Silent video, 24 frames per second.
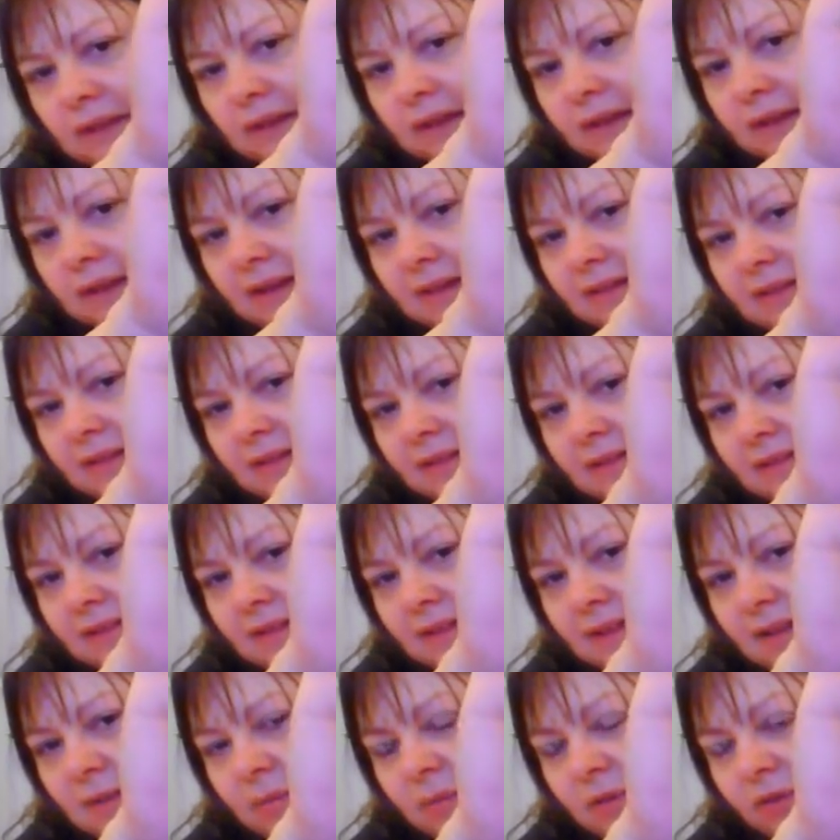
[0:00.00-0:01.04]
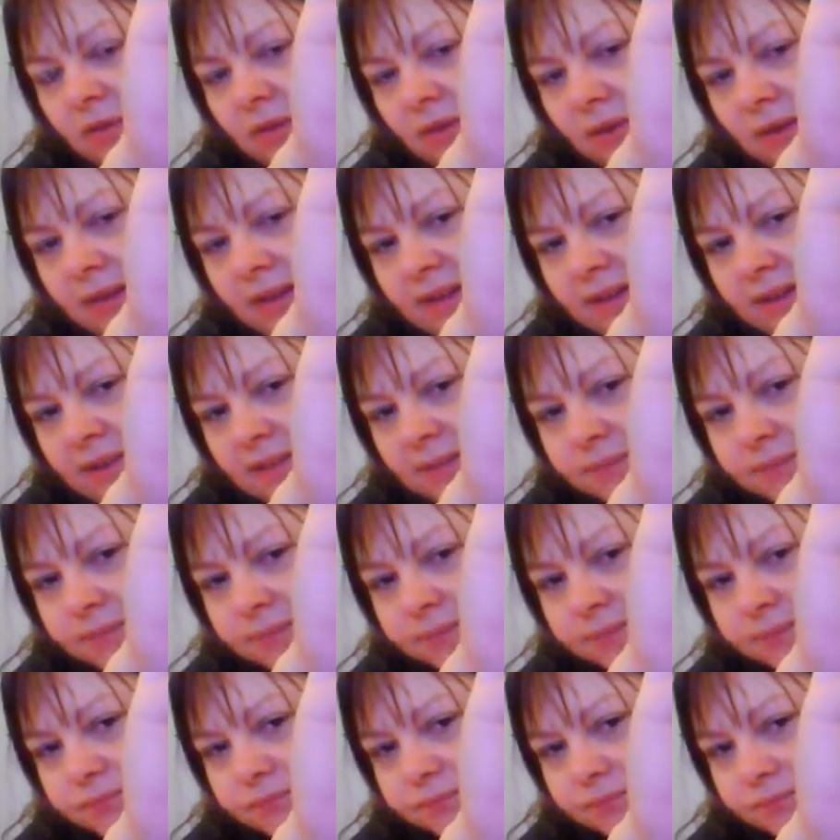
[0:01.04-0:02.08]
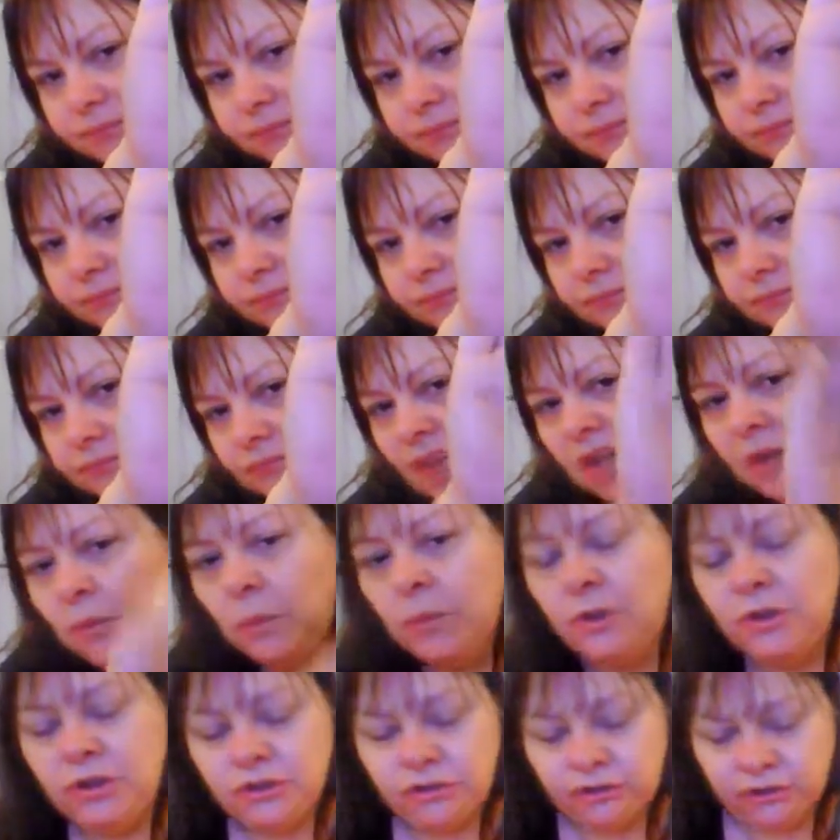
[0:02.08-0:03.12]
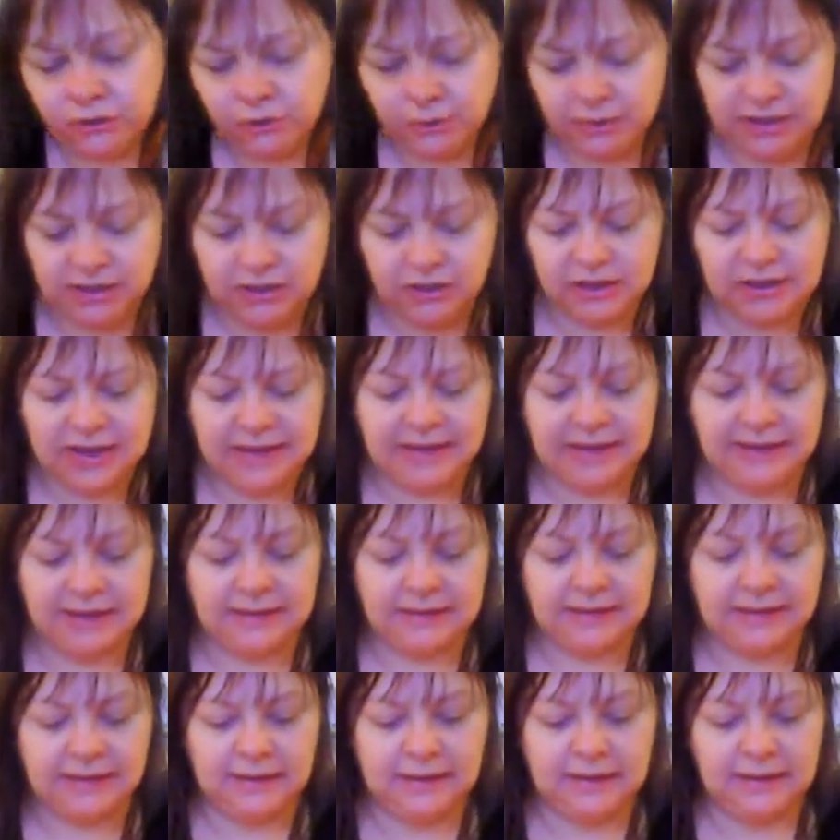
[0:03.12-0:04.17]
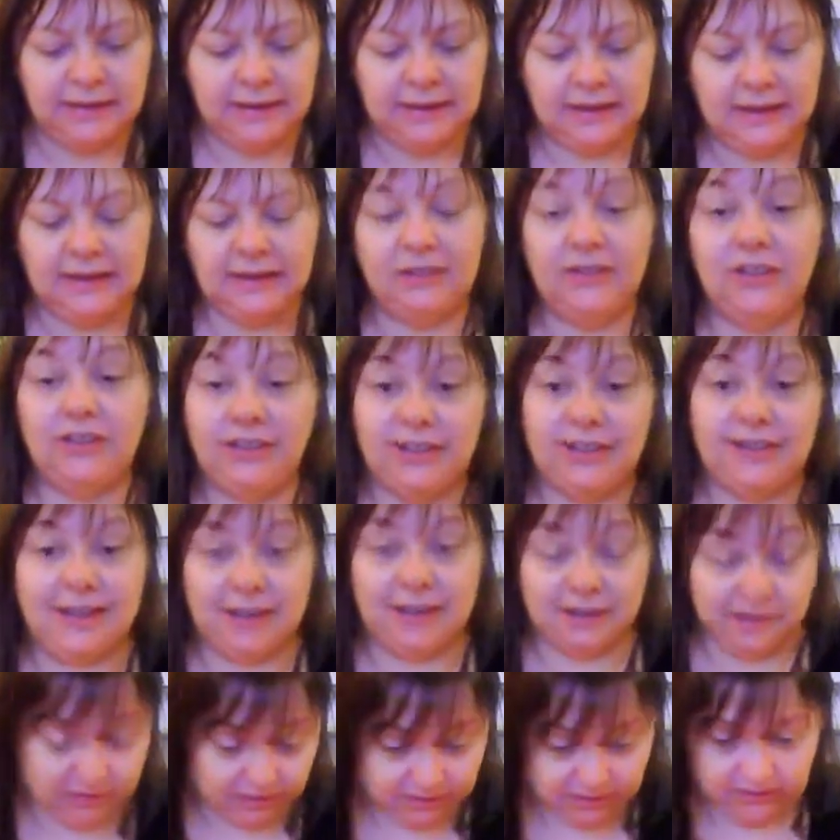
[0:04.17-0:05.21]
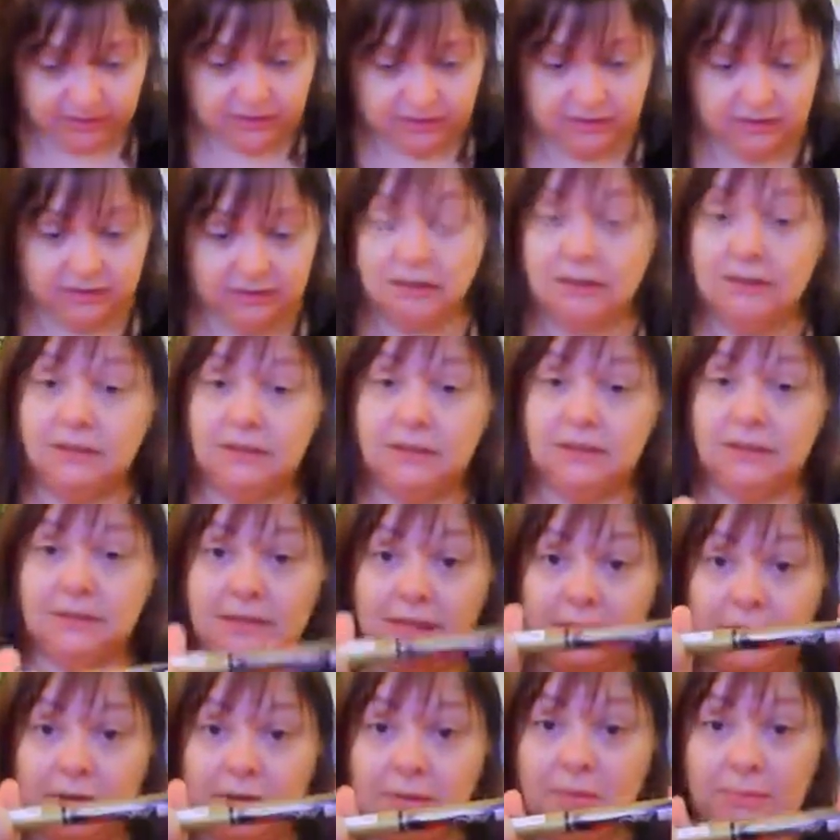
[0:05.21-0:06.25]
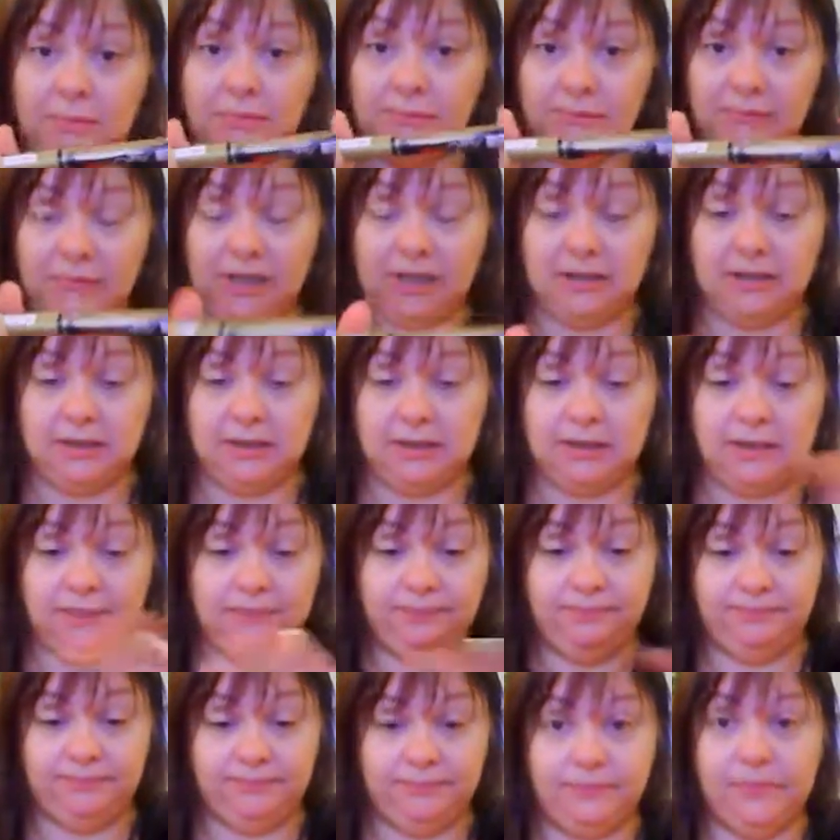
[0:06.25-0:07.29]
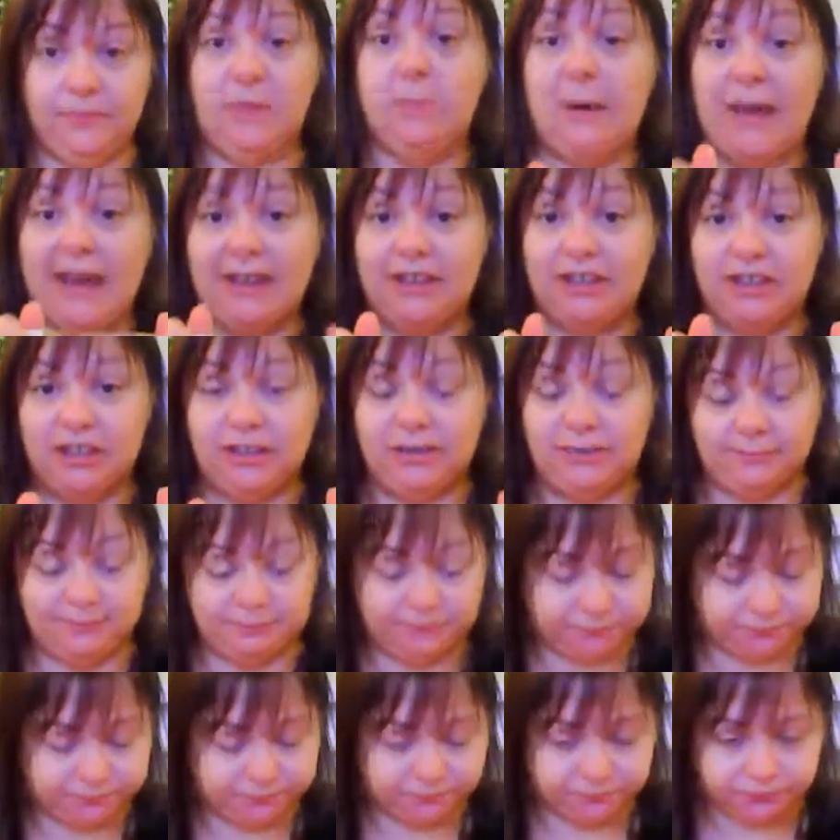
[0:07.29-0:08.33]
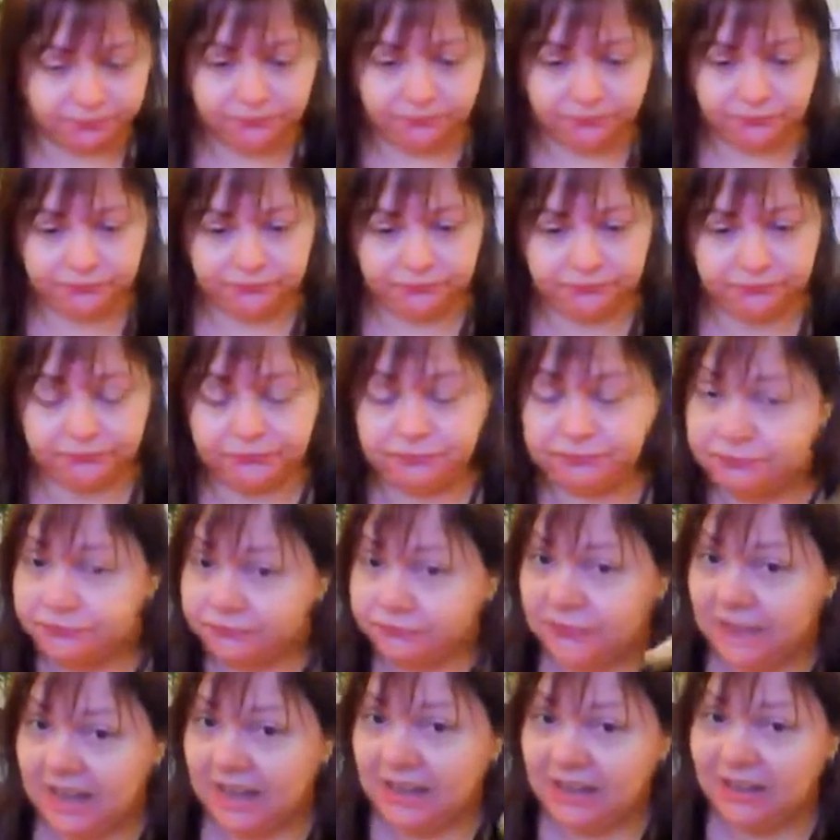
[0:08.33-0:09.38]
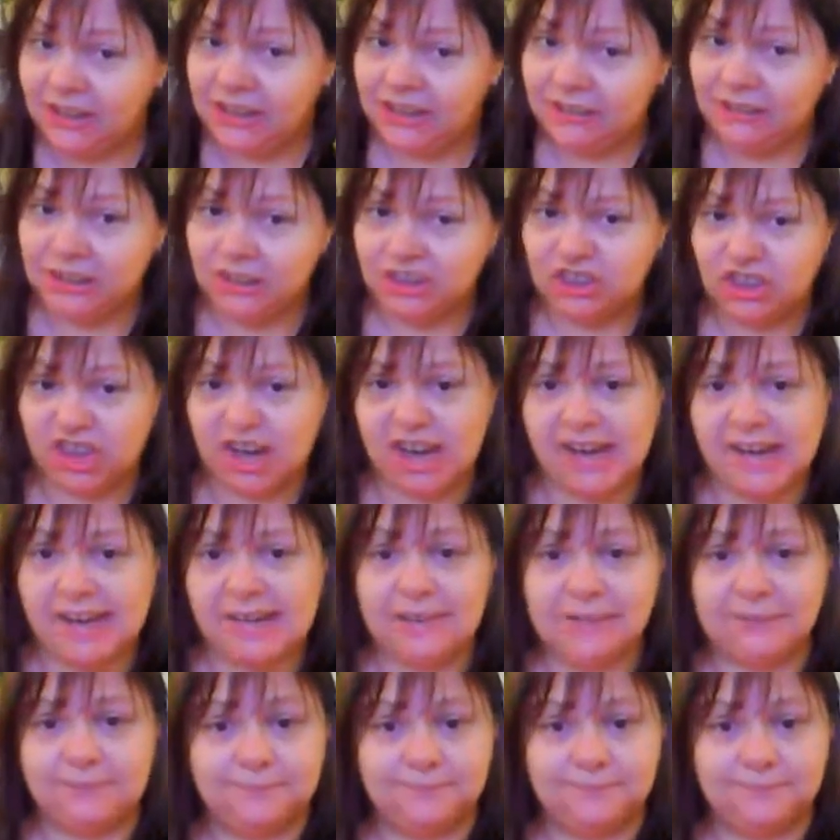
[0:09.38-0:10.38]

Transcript: nib to it. And what you do when you get it is you take it out of the packaging and you give it a shake.